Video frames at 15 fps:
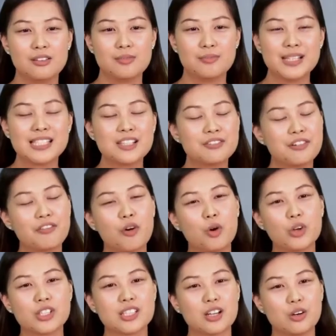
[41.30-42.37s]
mas
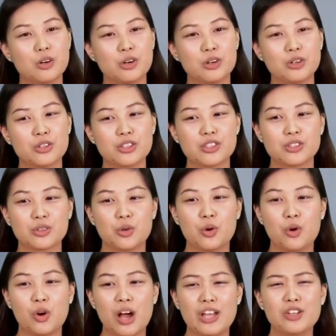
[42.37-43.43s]
nagpo-focus ako
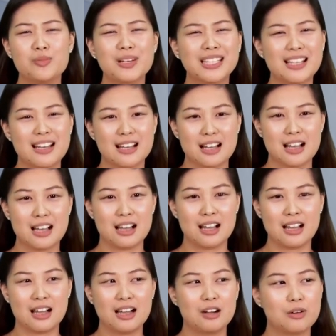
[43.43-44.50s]
kung ano ba talaga
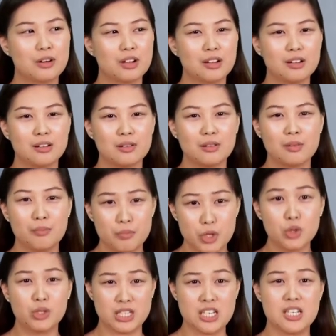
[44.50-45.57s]
ang
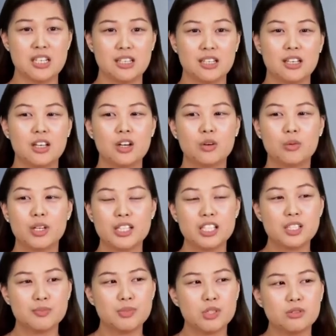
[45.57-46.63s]
beauty. What
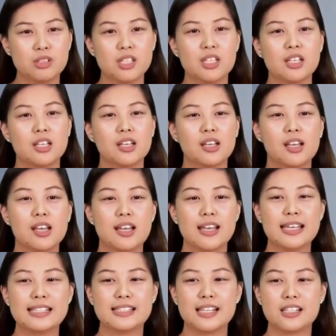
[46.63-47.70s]
is beauty?
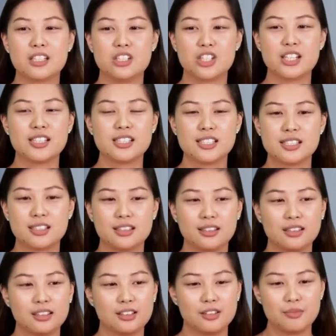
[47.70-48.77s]
Is it just
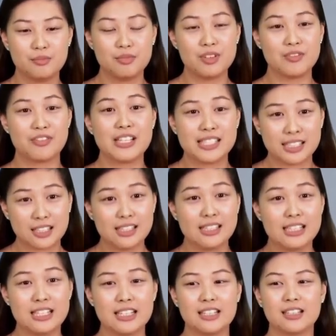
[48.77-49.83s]

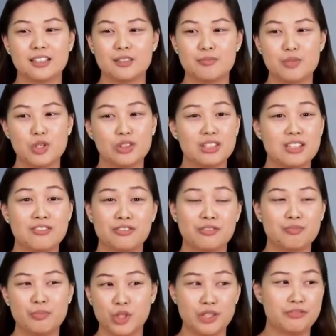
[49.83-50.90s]
physically beauty,
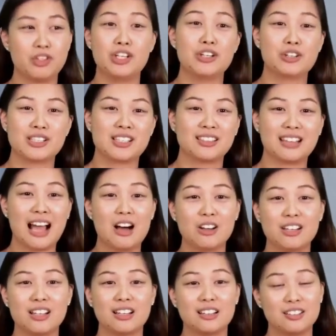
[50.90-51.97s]
beautiful yung isang tao
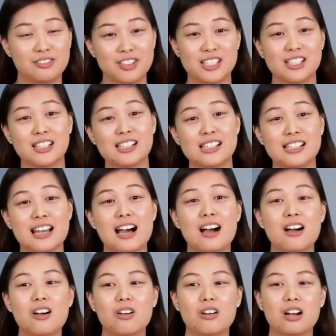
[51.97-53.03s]
na physically
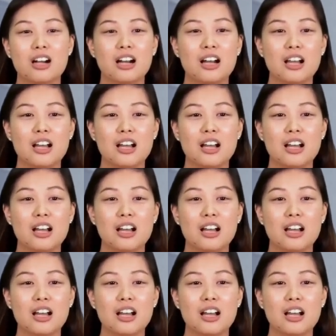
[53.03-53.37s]
lang? Or